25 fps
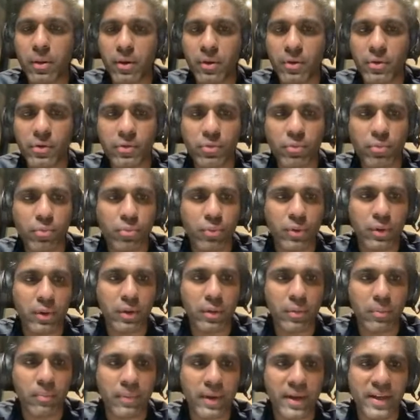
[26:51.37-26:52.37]
loads,
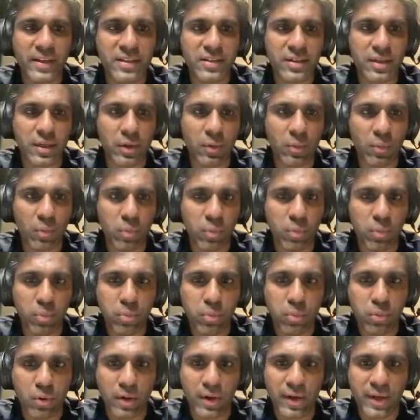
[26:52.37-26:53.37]
we basically
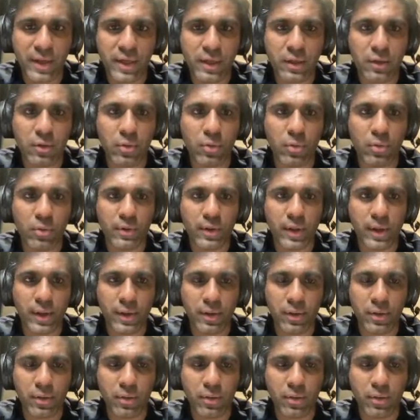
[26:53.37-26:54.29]
want to ignore that